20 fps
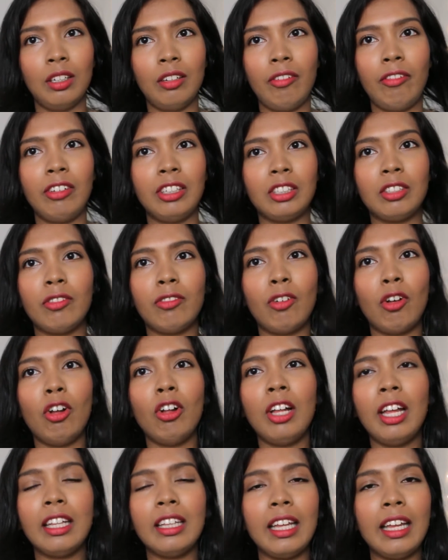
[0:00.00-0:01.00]
first of all,
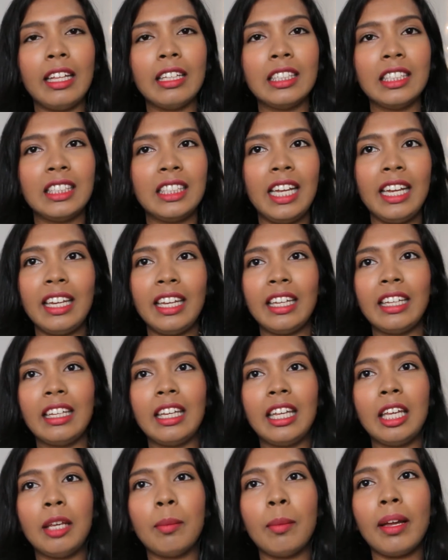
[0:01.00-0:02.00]
and then
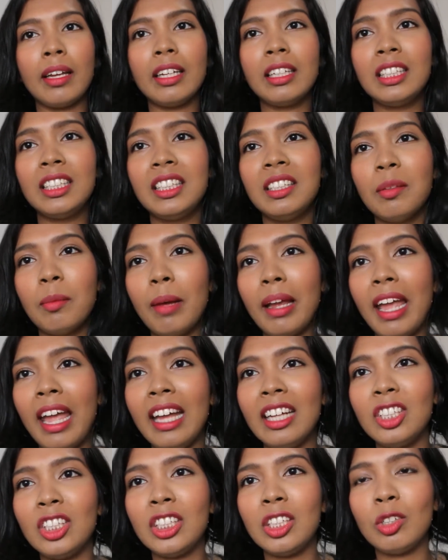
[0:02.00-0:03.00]
secondly, my
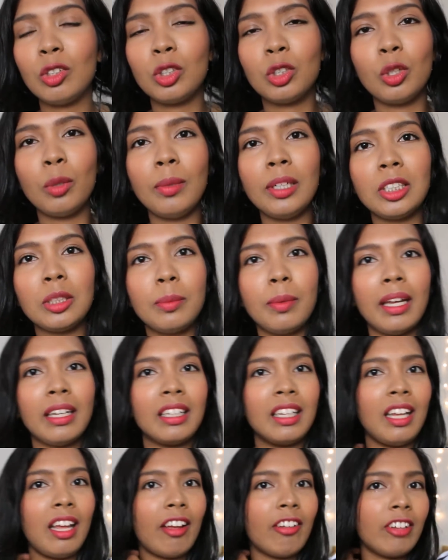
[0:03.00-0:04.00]
hair just looks so much
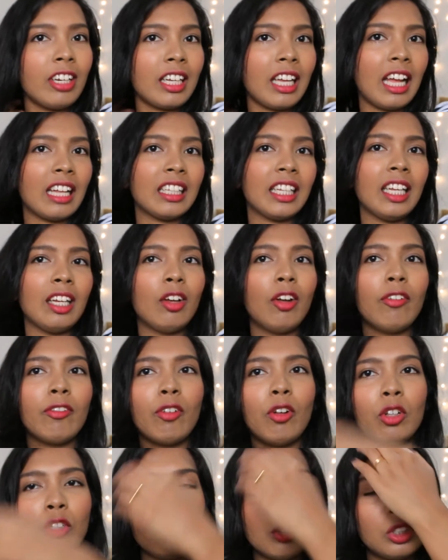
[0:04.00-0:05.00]
better after cutting off
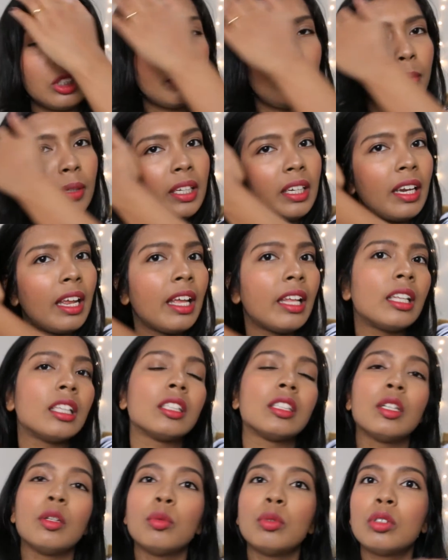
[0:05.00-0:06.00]
all those split ends.
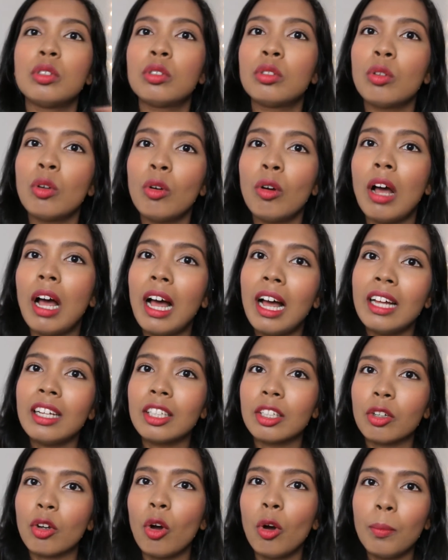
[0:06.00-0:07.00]
It was so hard
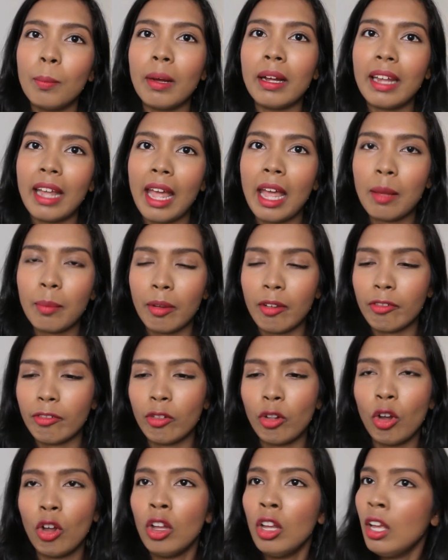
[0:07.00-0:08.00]
to comb my hair
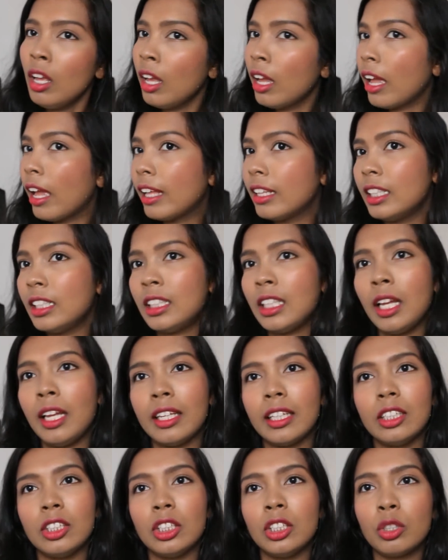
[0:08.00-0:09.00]
before, and this time I
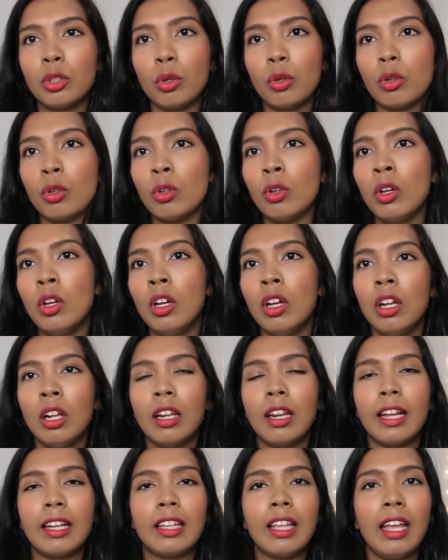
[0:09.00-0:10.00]
can just go
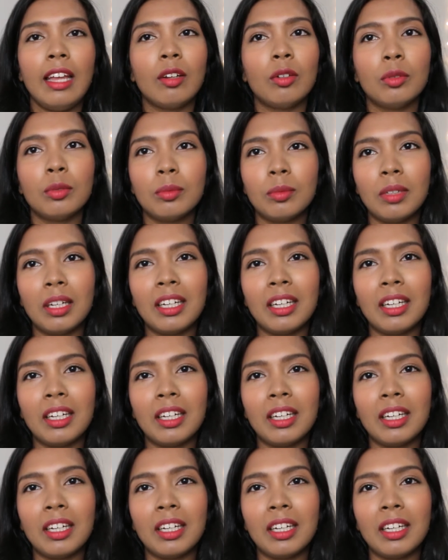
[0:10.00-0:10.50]
like that. Oh,